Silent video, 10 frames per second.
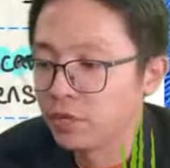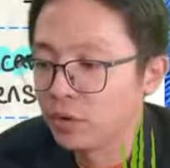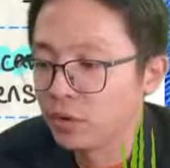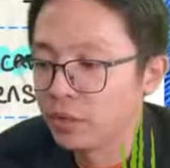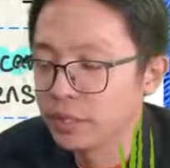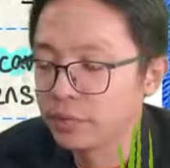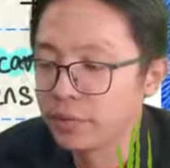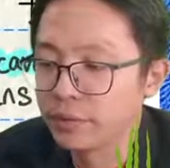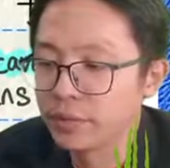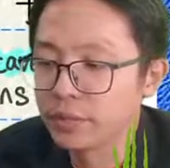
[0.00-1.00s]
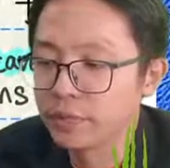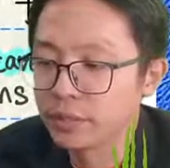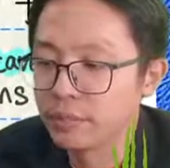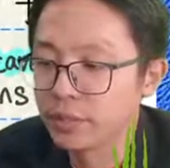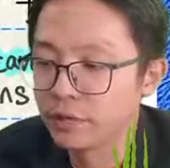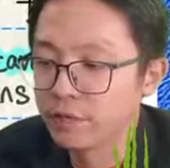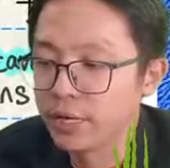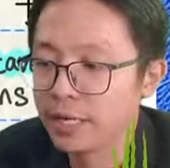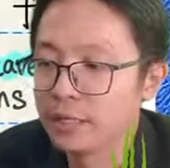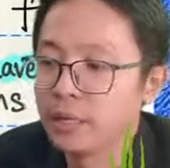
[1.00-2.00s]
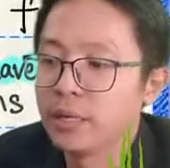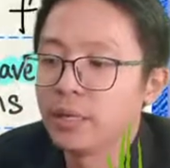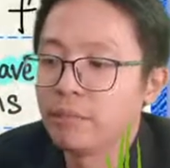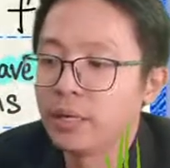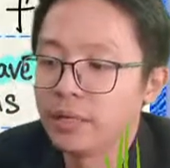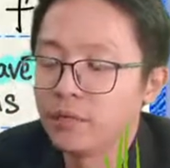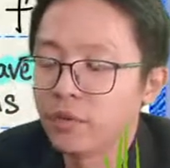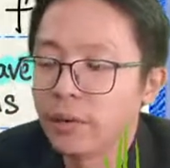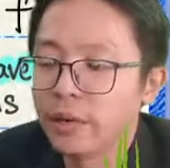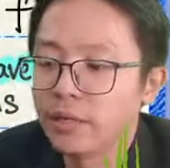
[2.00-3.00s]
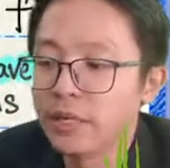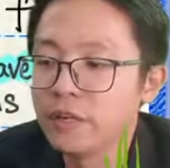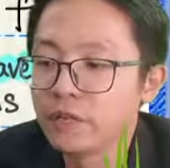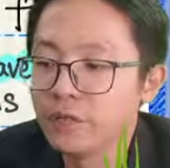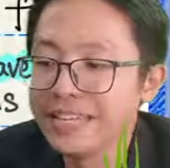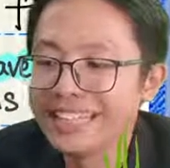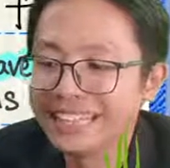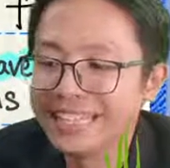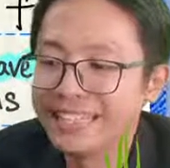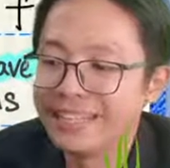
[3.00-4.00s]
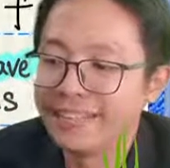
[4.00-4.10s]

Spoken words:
this one, real inverted, magnified, but it form at infinity,